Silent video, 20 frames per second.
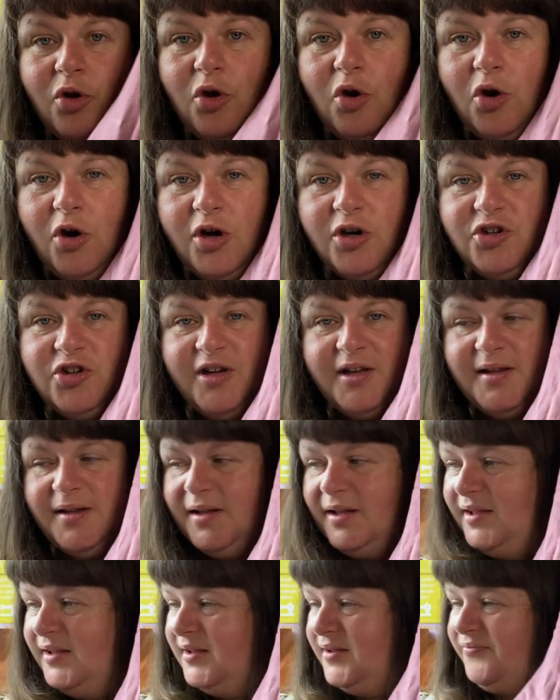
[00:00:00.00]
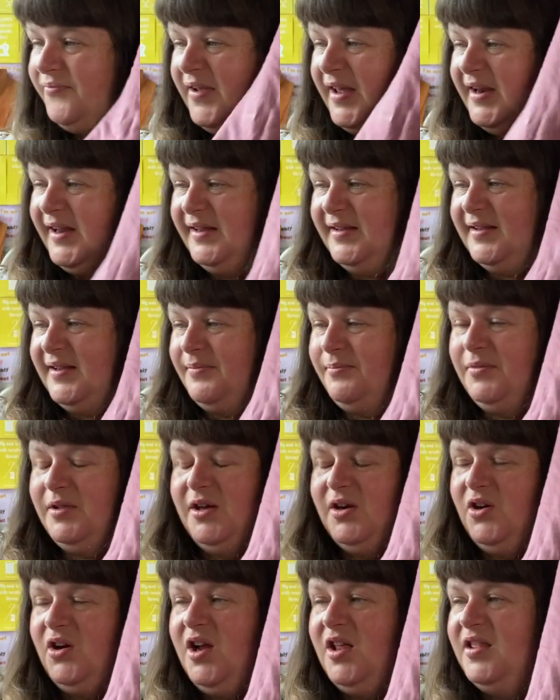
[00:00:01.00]
gorgeous, it's very
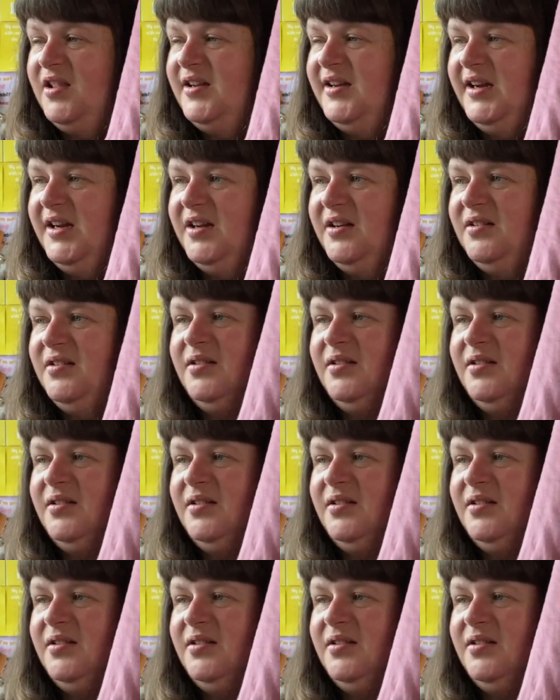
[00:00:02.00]
similar colouring.